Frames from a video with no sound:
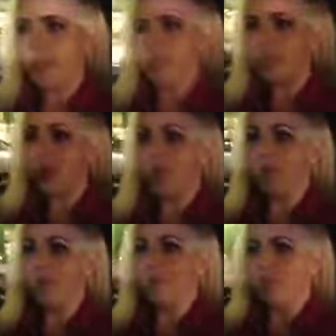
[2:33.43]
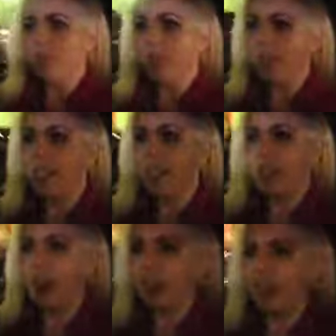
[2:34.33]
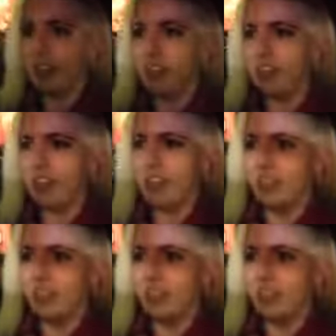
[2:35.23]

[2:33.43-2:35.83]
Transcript: So really, like I think that